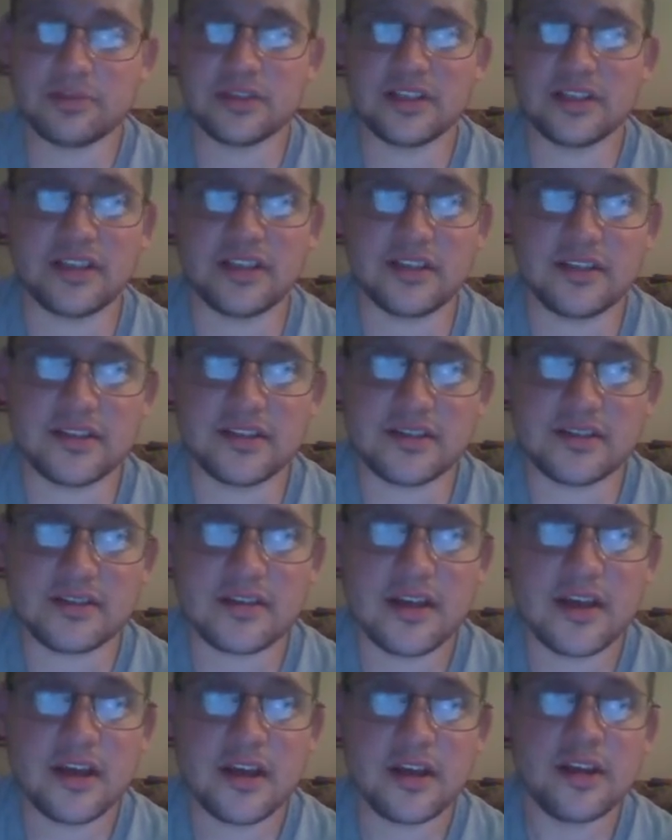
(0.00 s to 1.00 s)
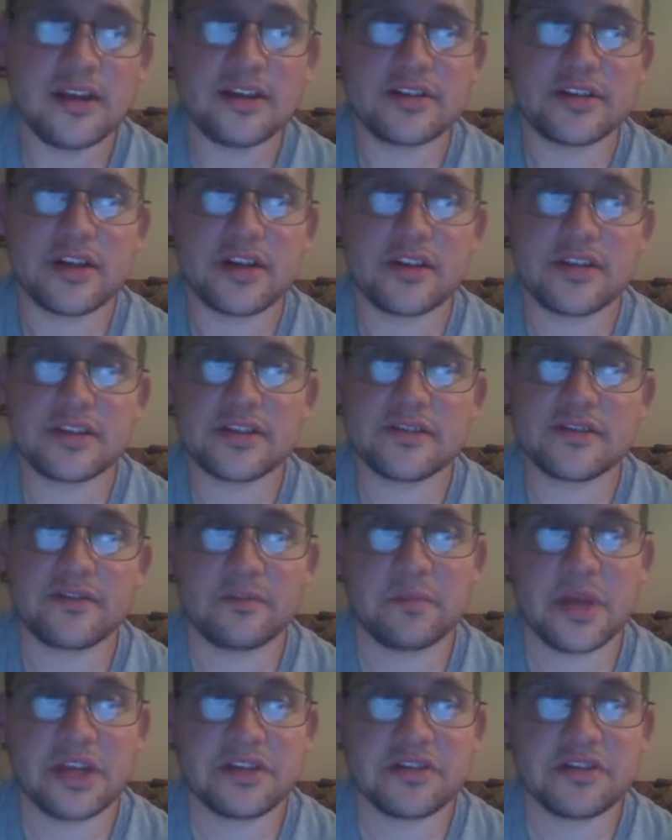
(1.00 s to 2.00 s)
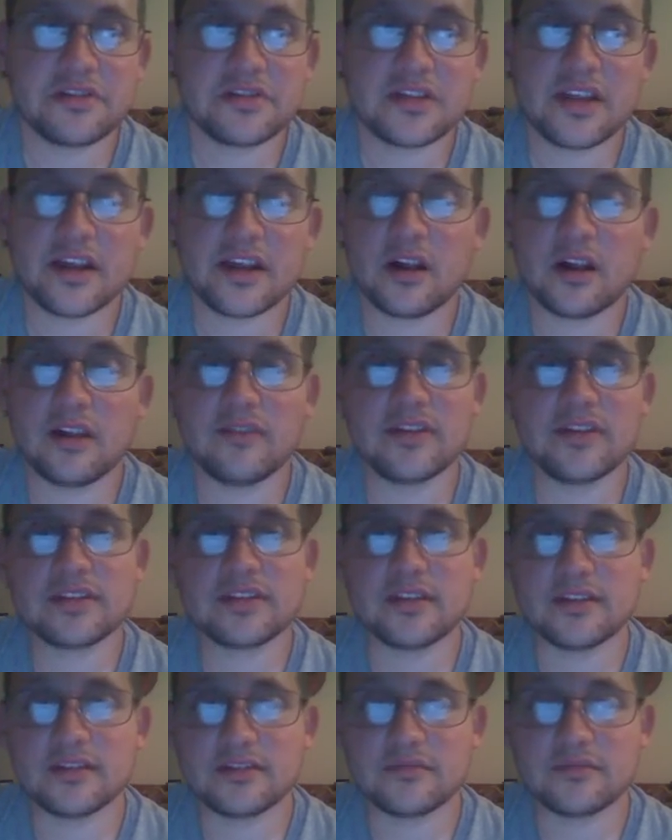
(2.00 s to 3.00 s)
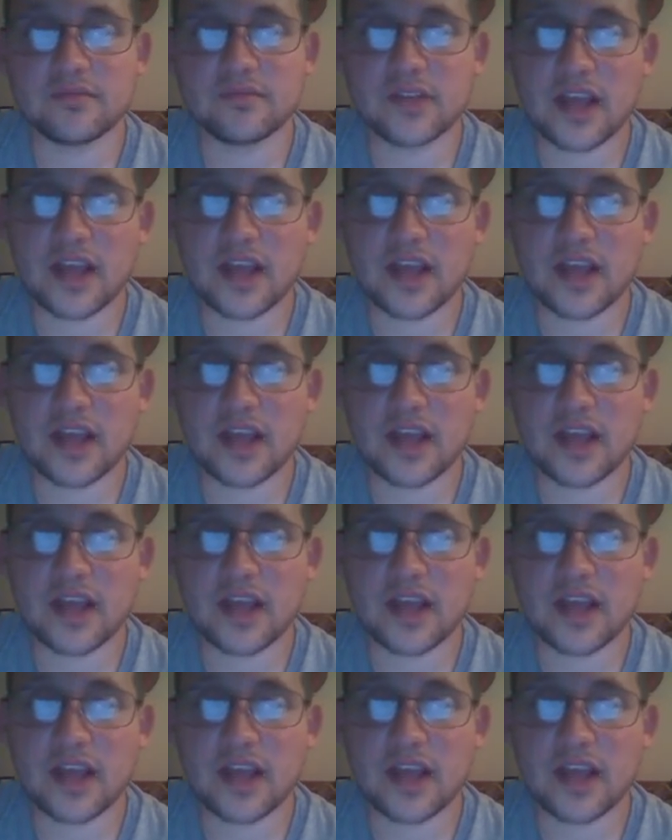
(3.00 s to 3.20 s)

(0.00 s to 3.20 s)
please share this information so that all of us can